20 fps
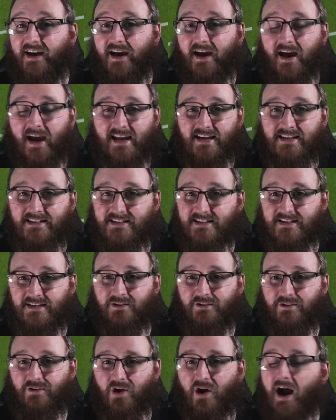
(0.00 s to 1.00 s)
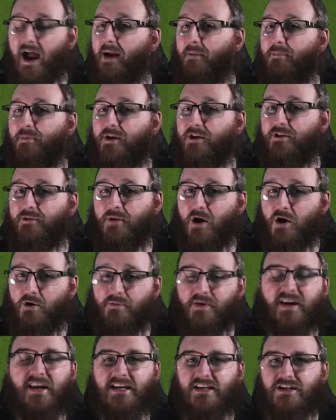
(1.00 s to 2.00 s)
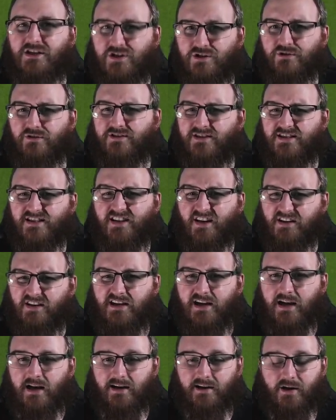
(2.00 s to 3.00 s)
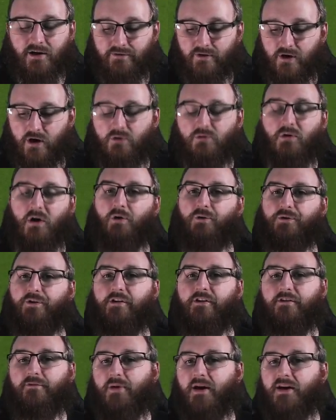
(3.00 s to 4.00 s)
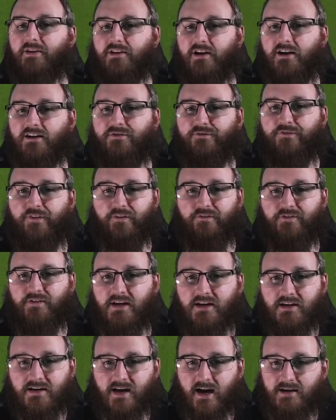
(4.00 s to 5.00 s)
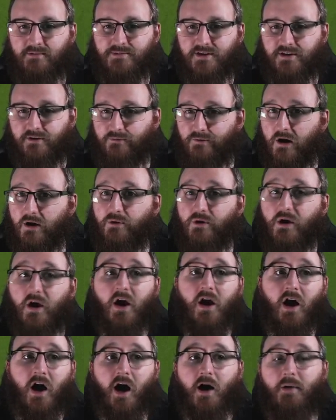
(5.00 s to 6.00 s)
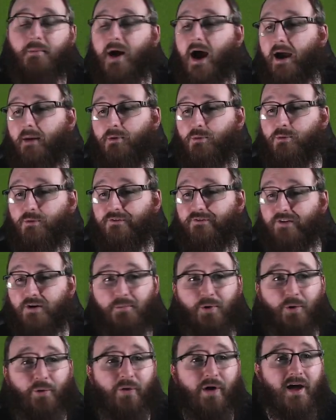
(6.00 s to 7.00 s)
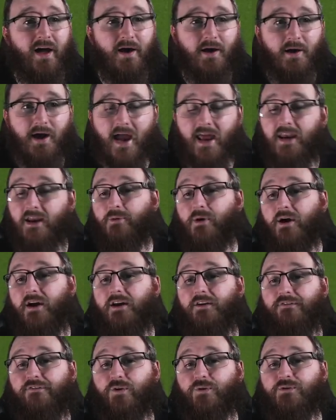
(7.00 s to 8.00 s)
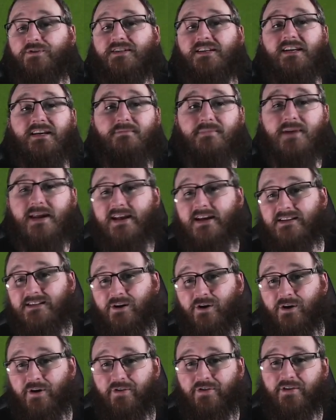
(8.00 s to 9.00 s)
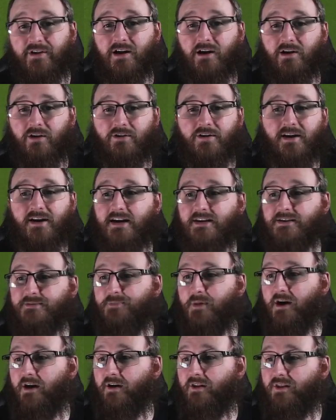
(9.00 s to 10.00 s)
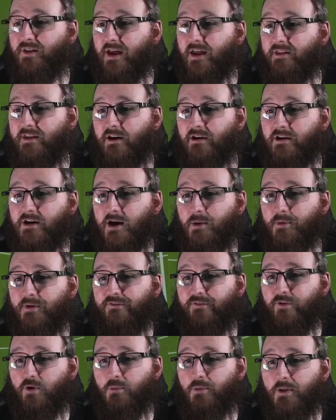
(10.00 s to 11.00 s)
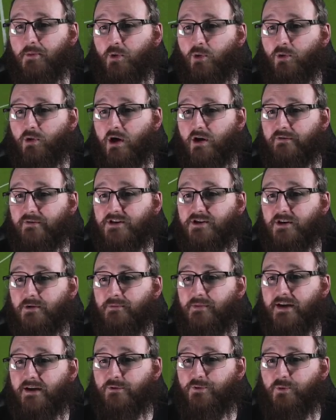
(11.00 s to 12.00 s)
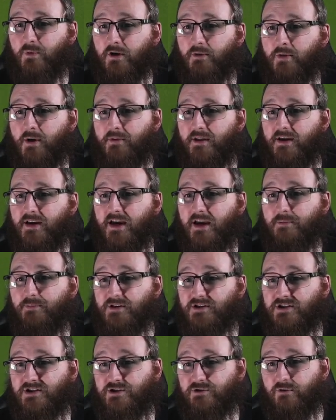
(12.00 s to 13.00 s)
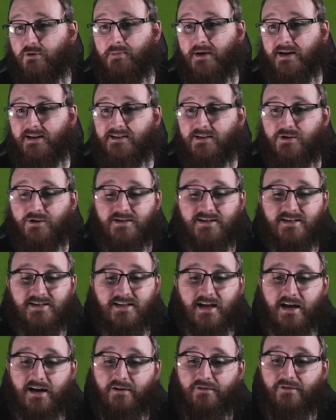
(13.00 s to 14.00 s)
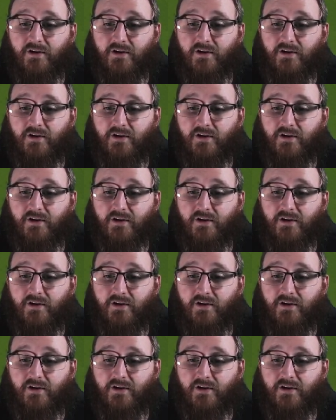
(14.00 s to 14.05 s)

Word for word: he's still not happy at the moment. He should suddenly click over and go, hold on, I've played the last 15 games in a row. I'm happy with football. Anyway, 14 minutes on the clock against Bath, and they are coming forward with the ball over the top. Neils one on one with the keeper. Stewart makes a good save,